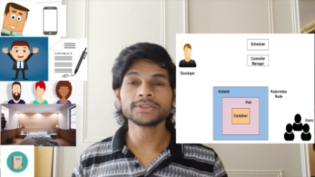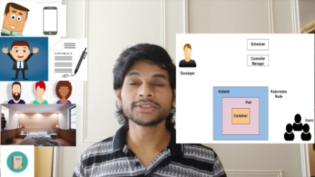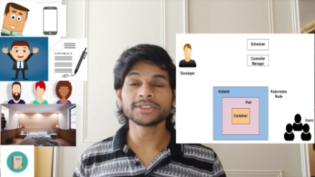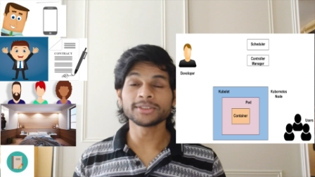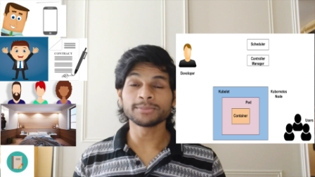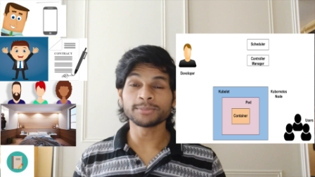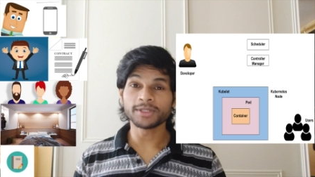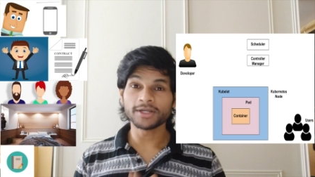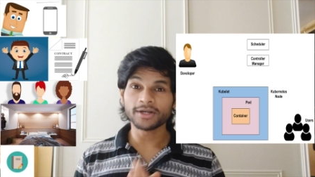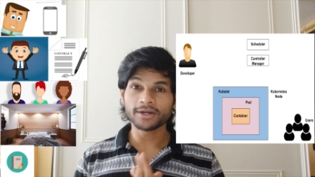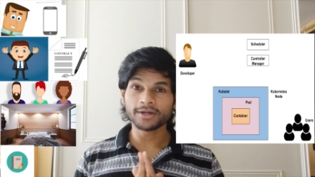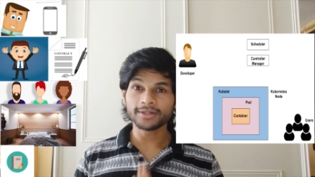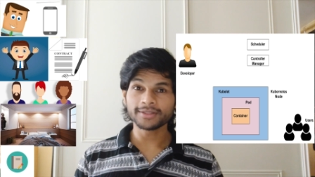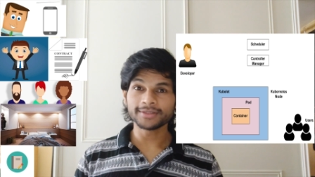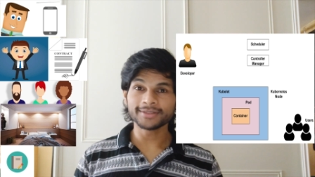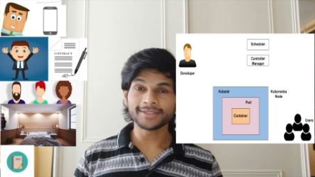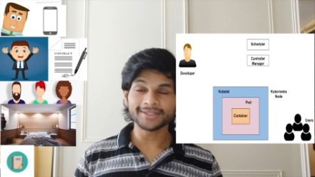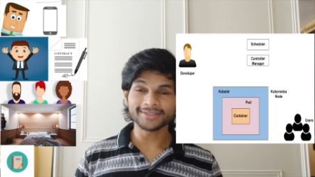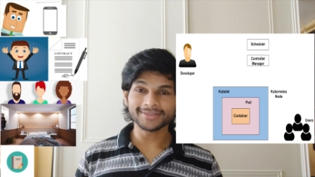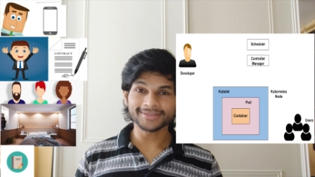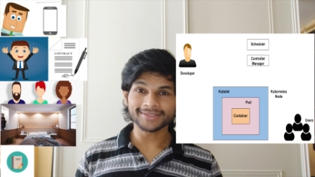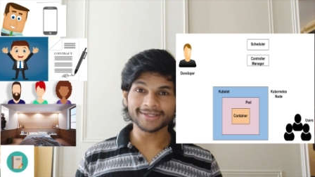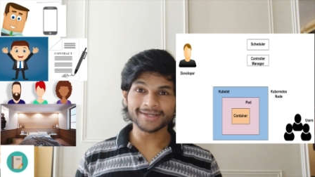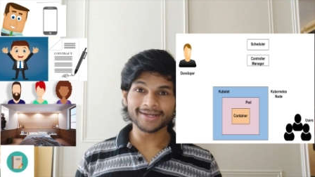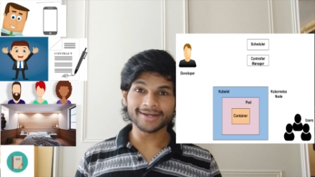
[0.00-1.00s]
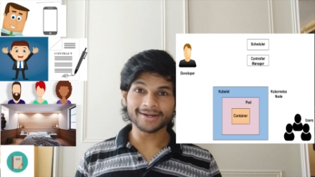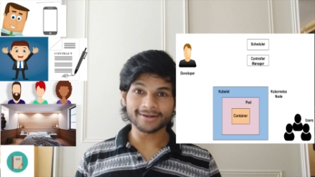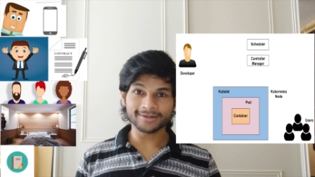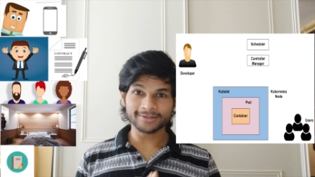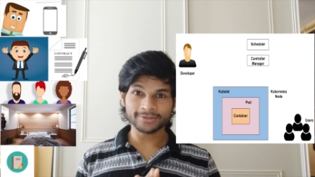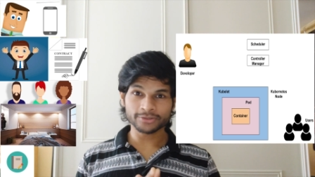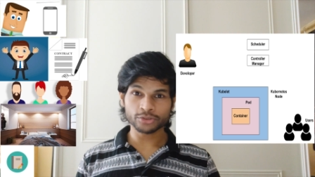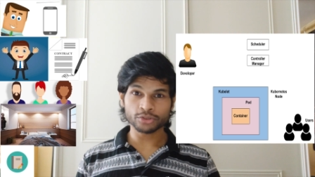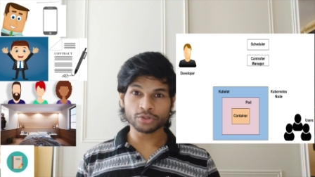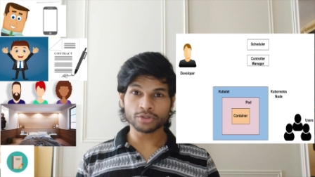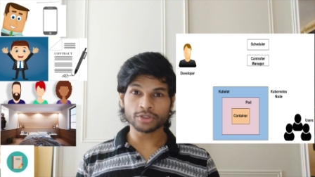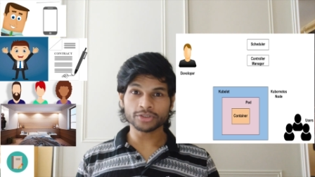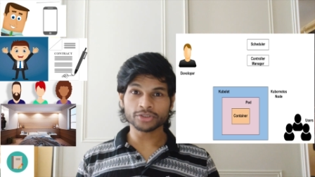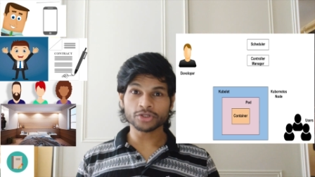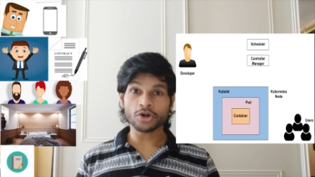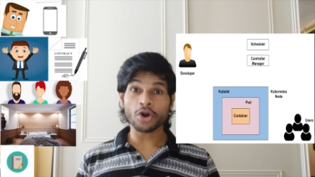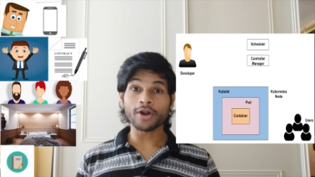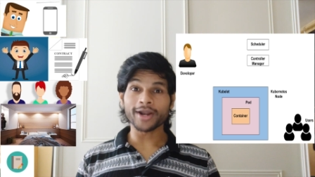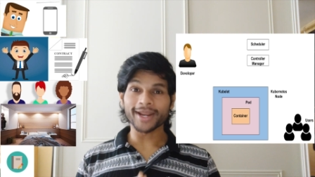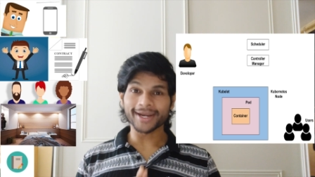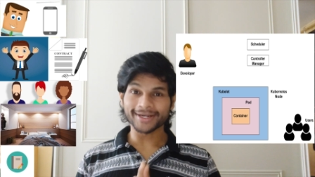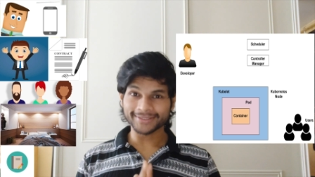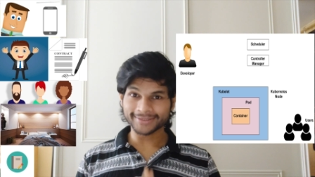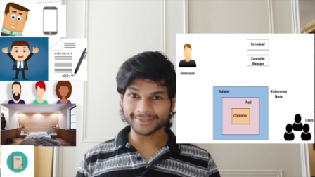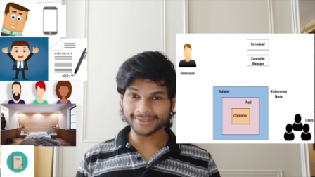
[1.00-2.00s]
Similarly, there is a data storage
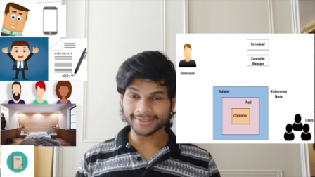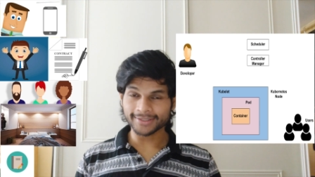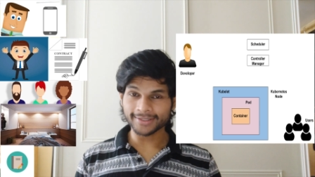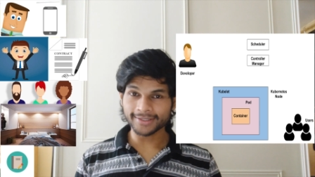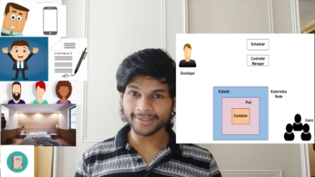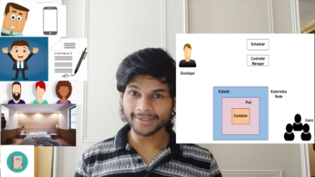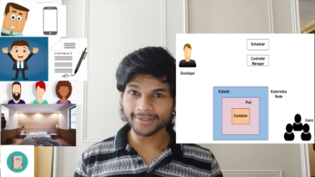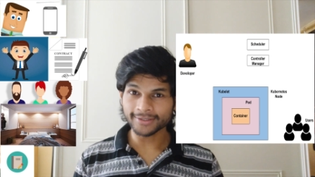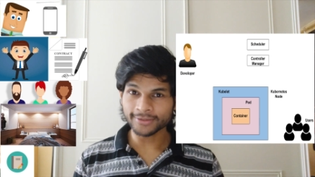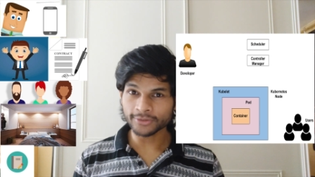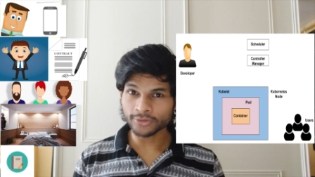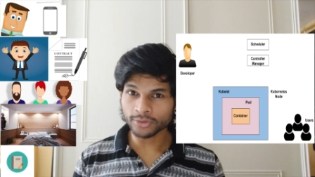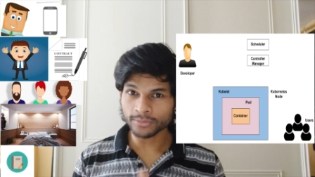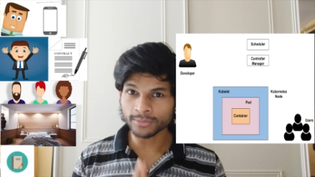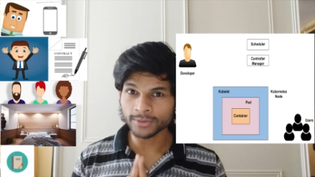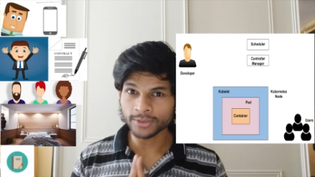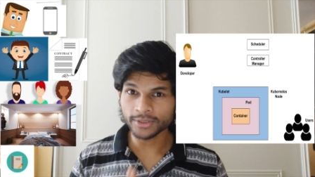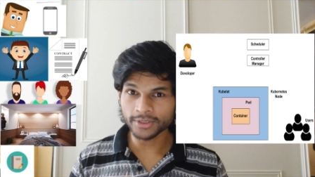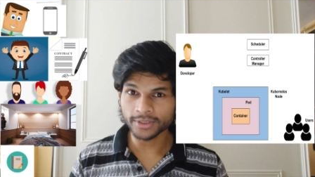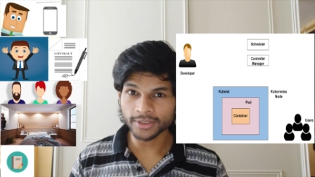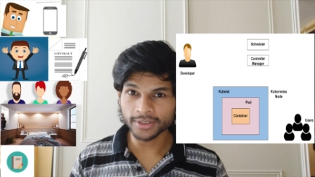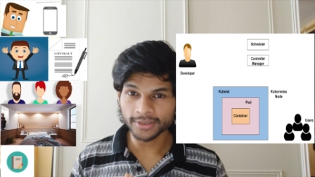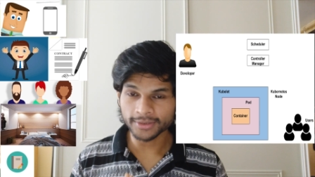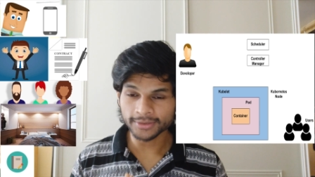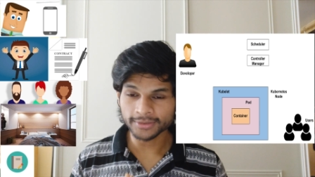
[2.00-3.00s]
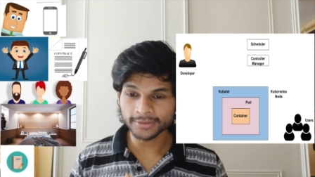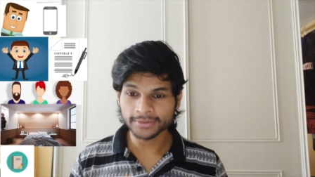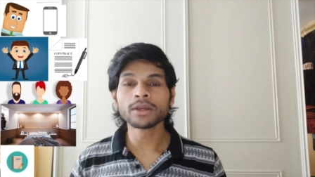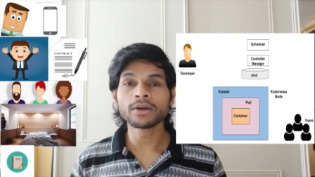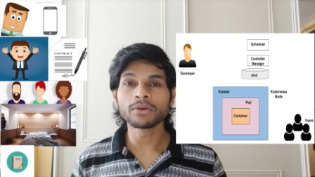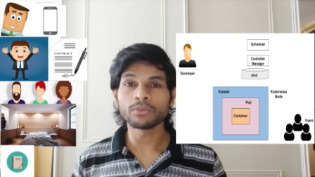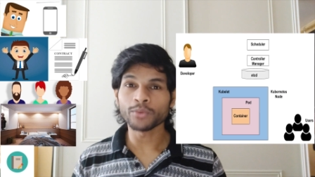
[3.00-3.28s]
called etcd in Kubernetes